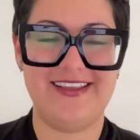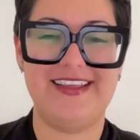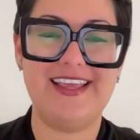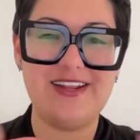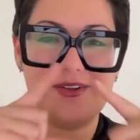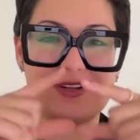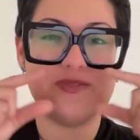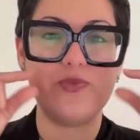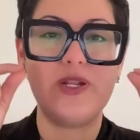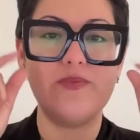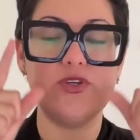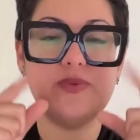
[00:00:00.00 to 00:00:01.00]
And notice when
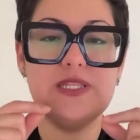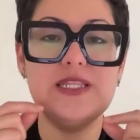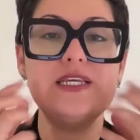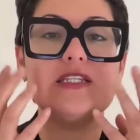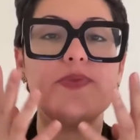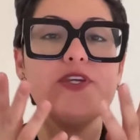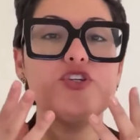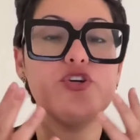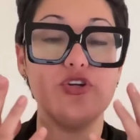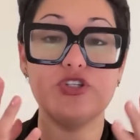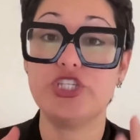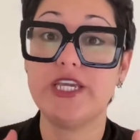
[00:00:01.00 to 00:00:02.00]
I'm doing this, make sure
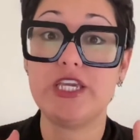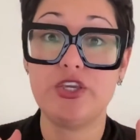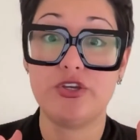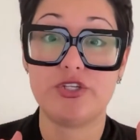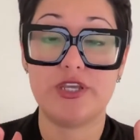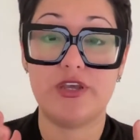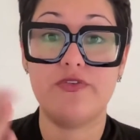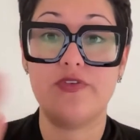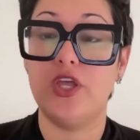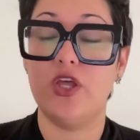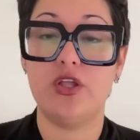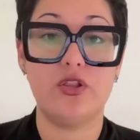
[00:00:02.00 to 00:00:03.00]
you're checking yourself.
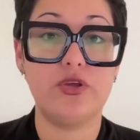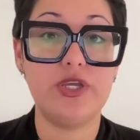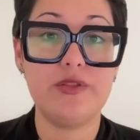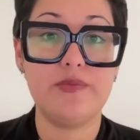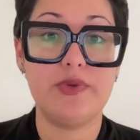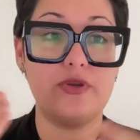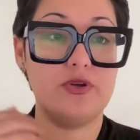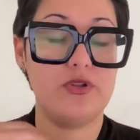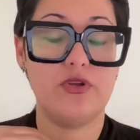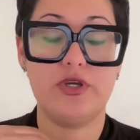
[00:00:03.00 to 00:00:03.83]
Look in the mirror,